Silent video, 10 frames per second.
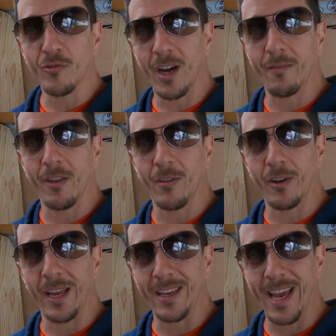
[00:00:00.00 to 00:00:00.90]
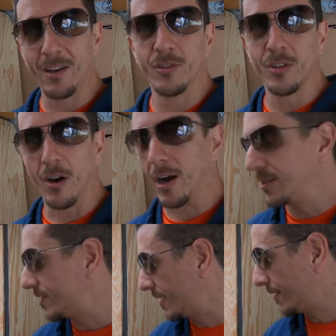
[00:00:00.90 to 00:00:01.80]
drive the other day down to
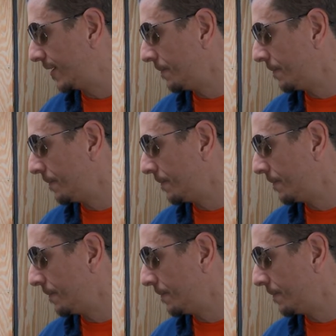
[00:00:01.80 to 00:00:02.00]
Austin,